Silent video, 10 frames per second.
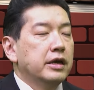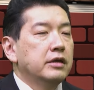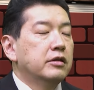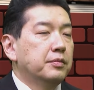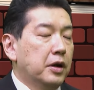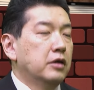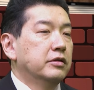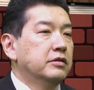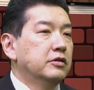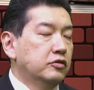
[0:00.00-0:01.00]
in Nepal,
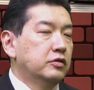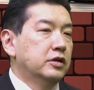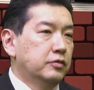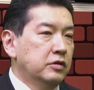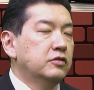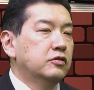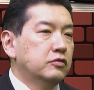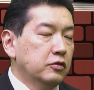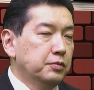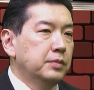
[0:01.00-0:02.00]
in the Chiria region,
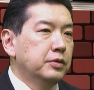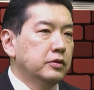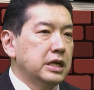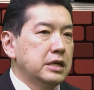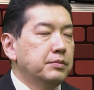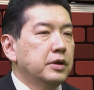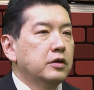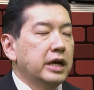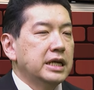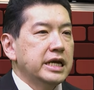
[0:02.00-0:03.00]
so people can
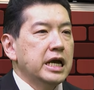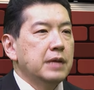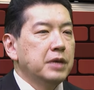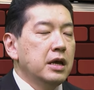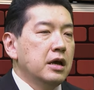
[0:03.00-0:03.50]
better adapt